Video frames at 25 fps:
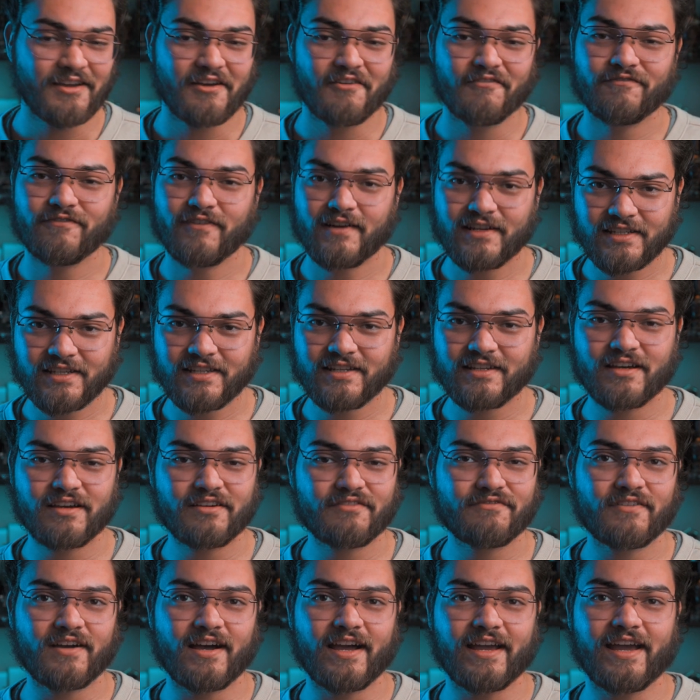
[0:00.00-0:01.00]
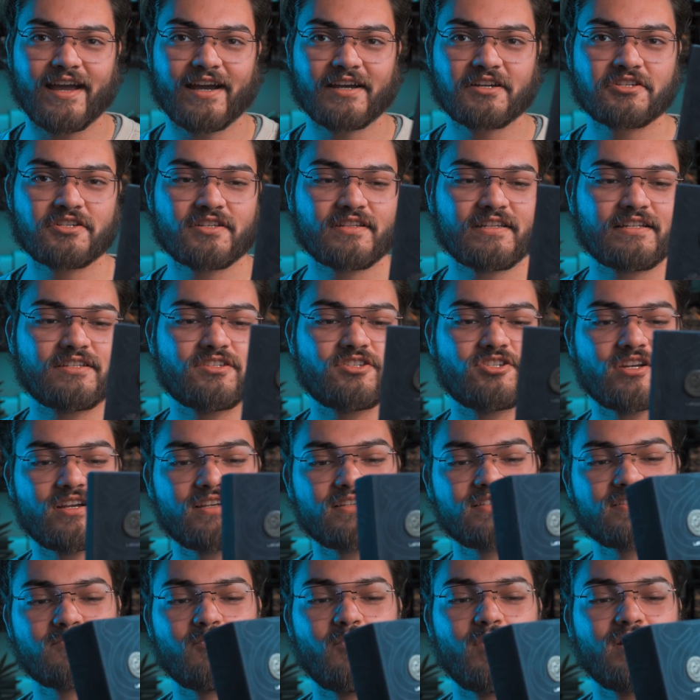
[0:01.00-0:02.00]
Funny enough, I actually
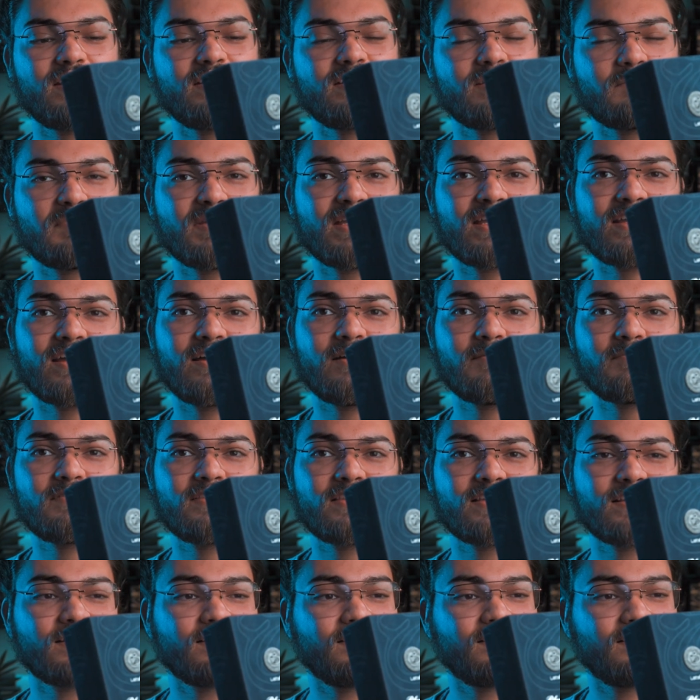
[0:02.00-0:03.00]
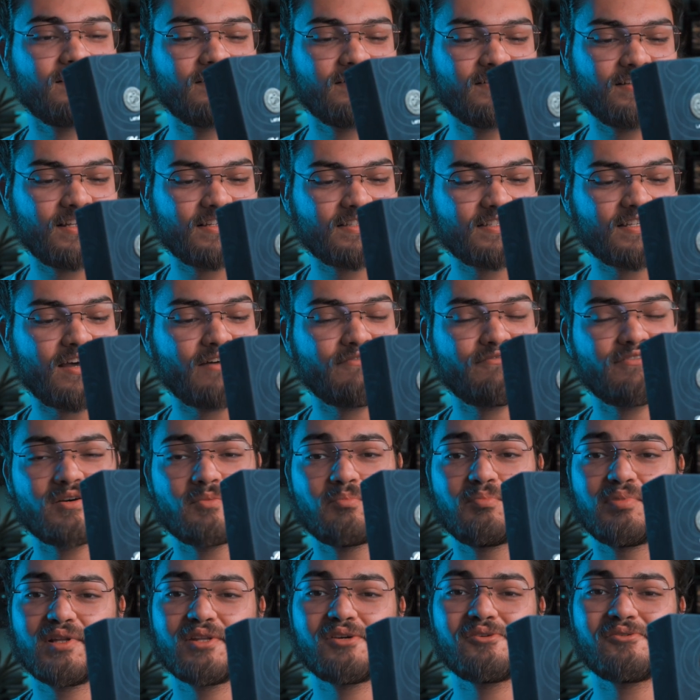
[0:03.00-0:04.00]
just wanted to pick up the Lattafa
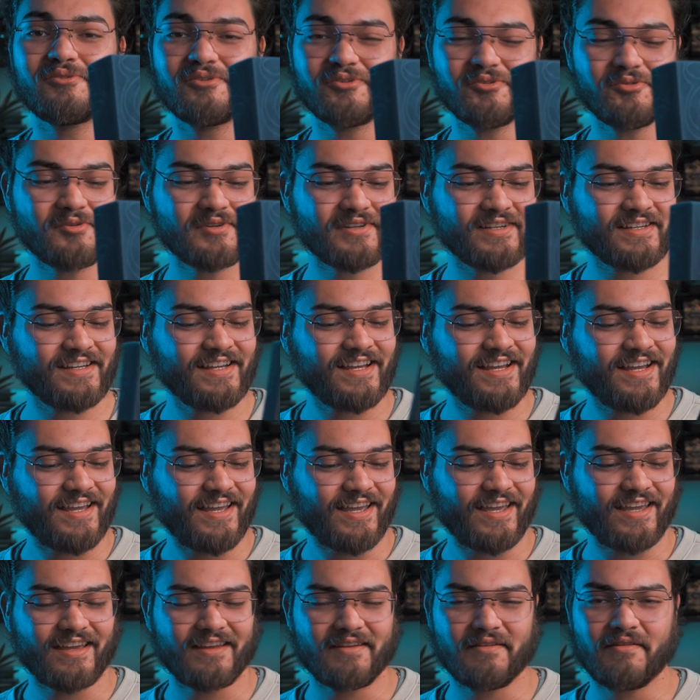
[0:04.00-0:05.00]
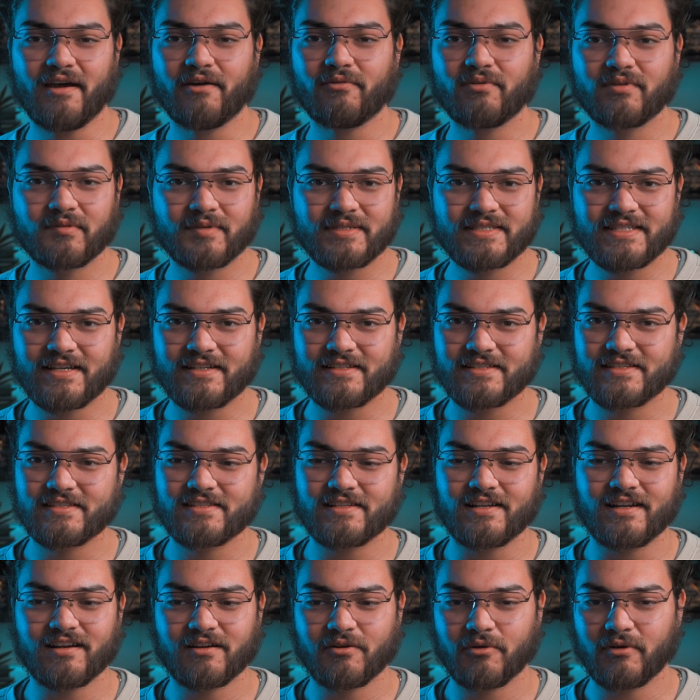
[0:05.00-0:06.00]
Blue Oud, and that one was out of
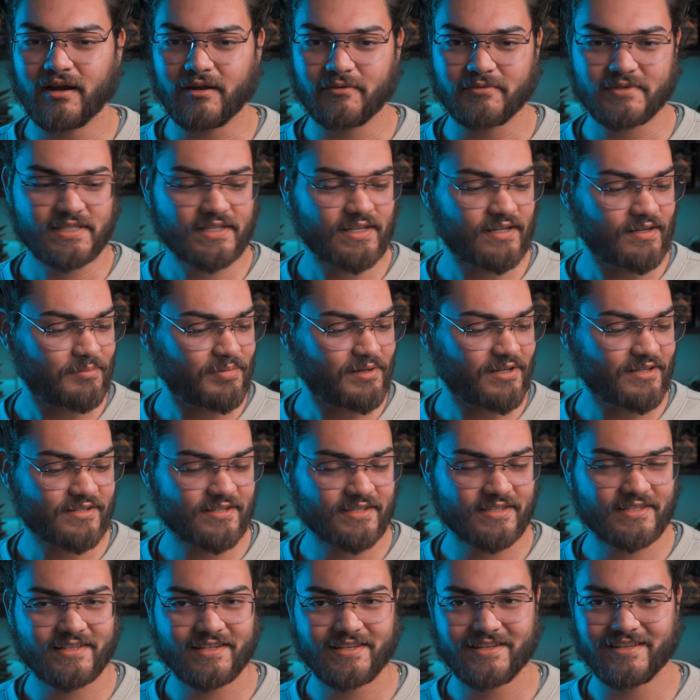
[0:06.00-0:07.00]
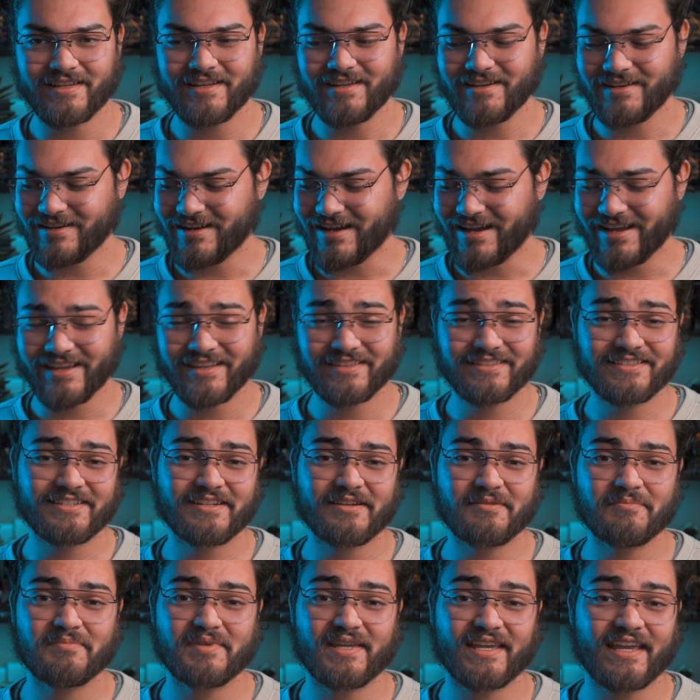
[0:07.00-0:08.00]
stock where I was going to purchase it, and I ended
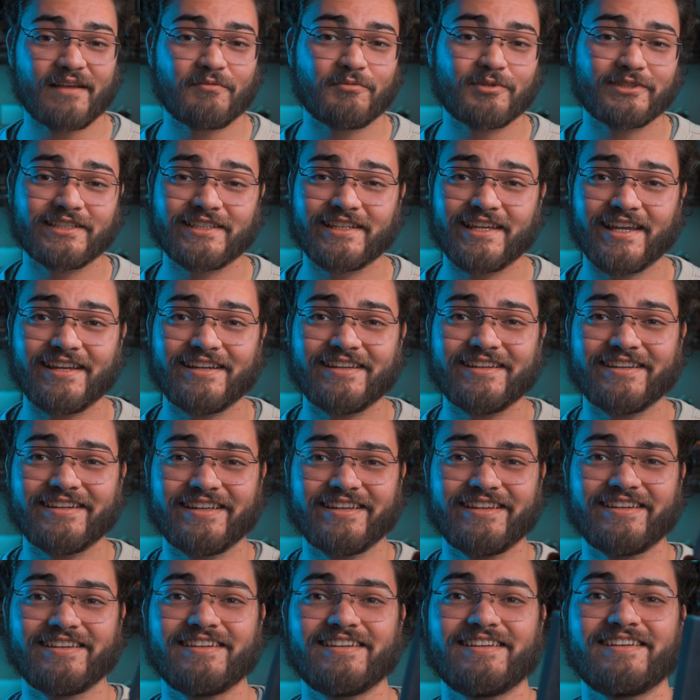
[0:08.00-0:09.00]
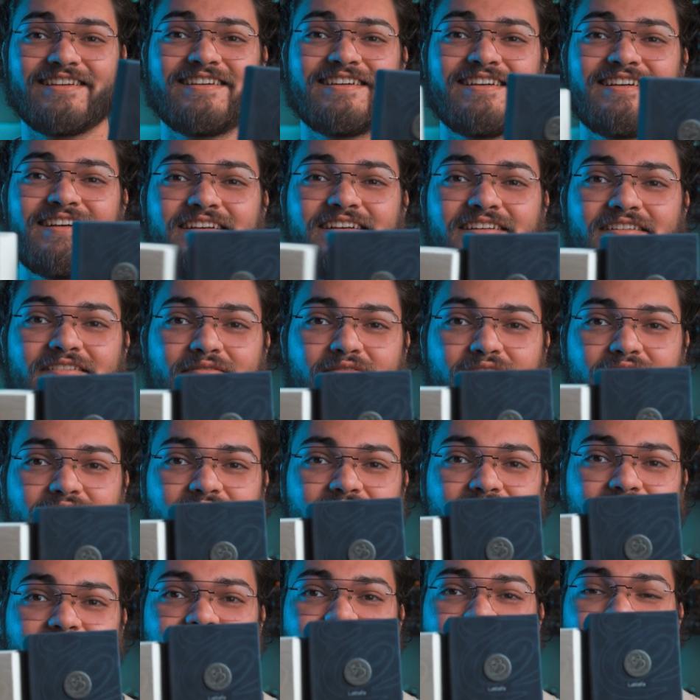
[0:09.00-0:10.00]
up being able to get it in
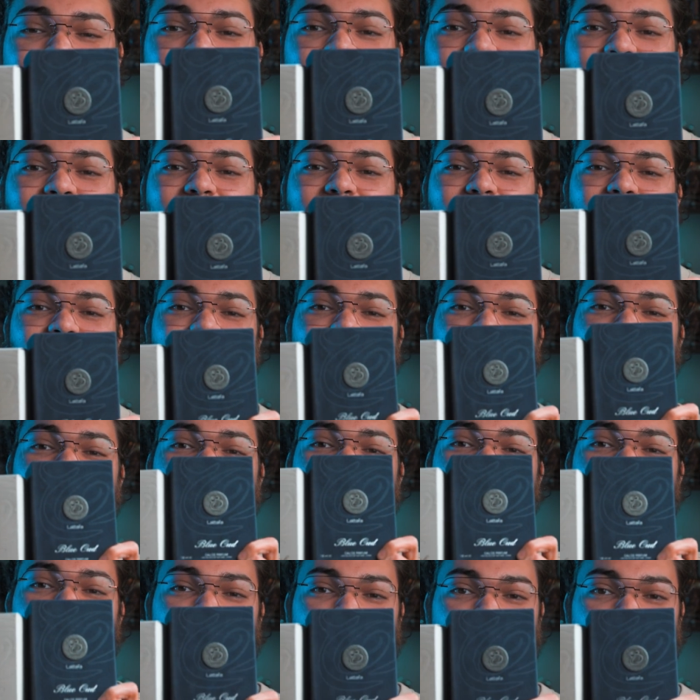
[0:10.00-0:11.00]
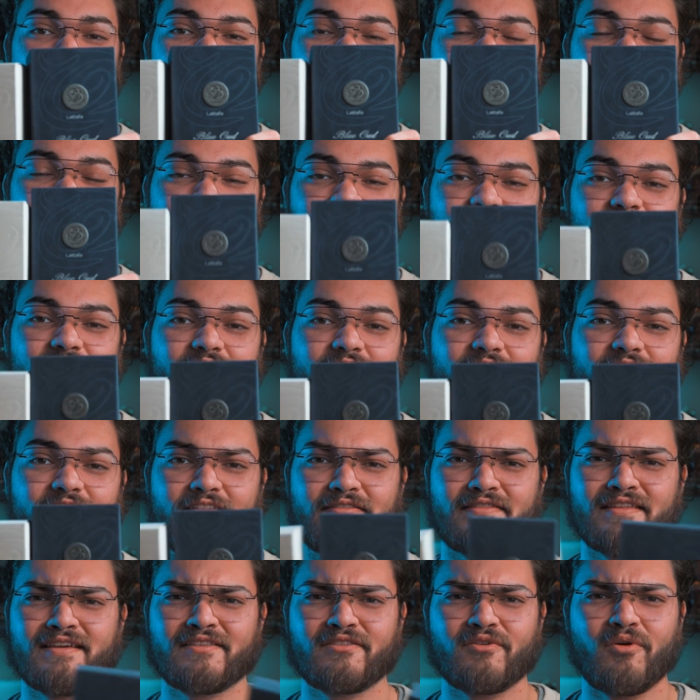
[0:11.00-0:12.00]
the entire collection set. I
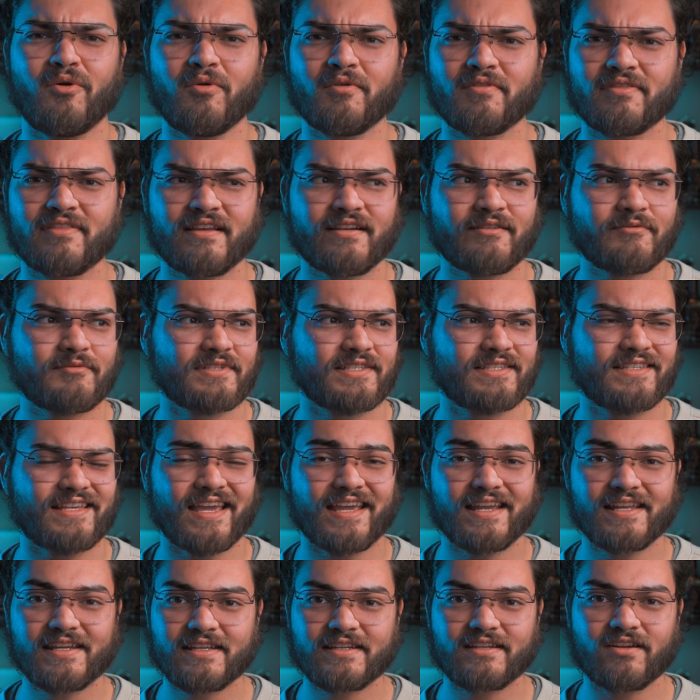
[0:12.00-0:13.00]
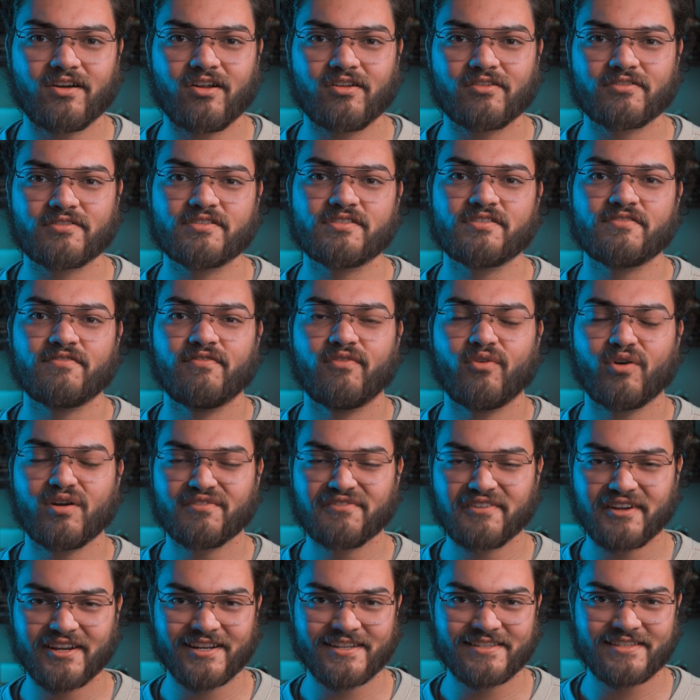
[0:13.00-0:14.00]
think the whole thing was $80, 4
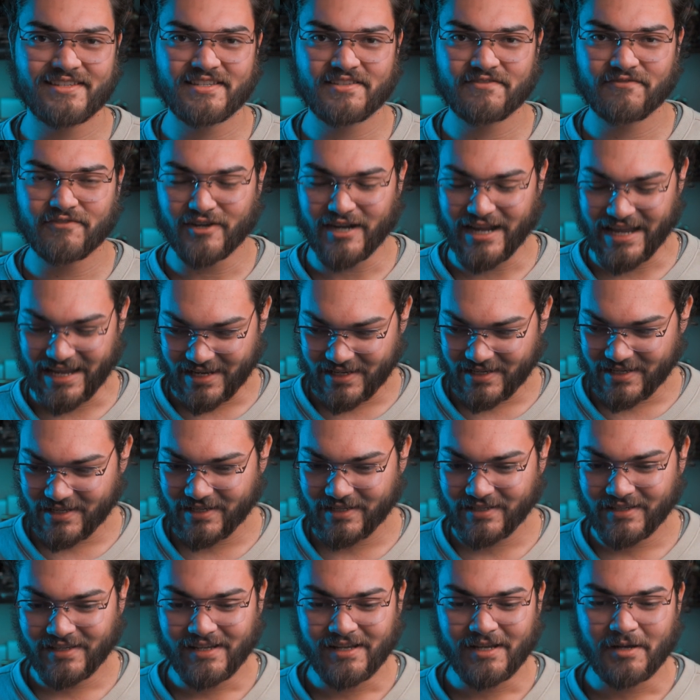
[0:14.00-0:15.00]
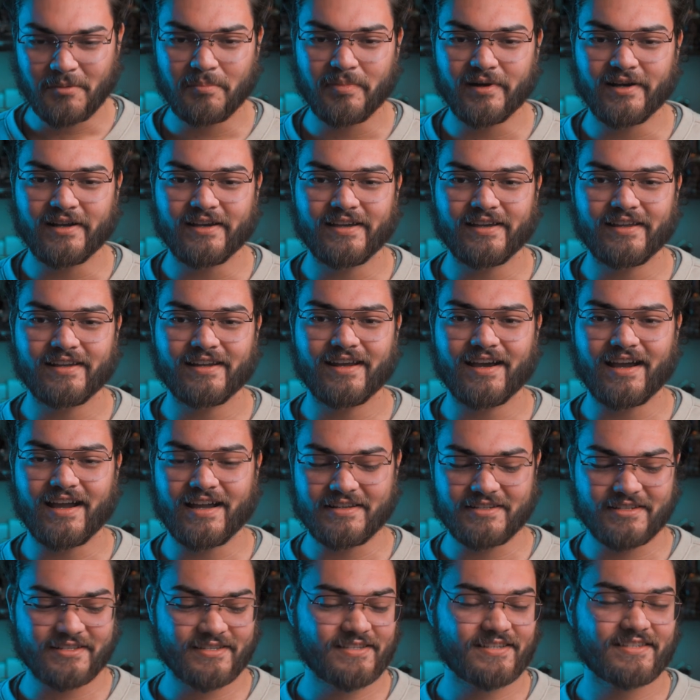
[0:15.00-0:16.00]
fragrances for $80, but I
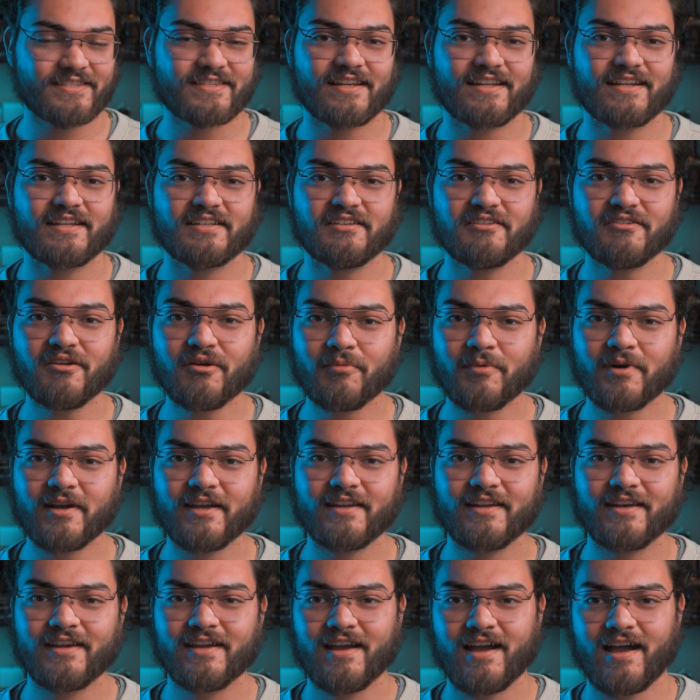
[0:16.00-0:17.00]
just decided, you know what?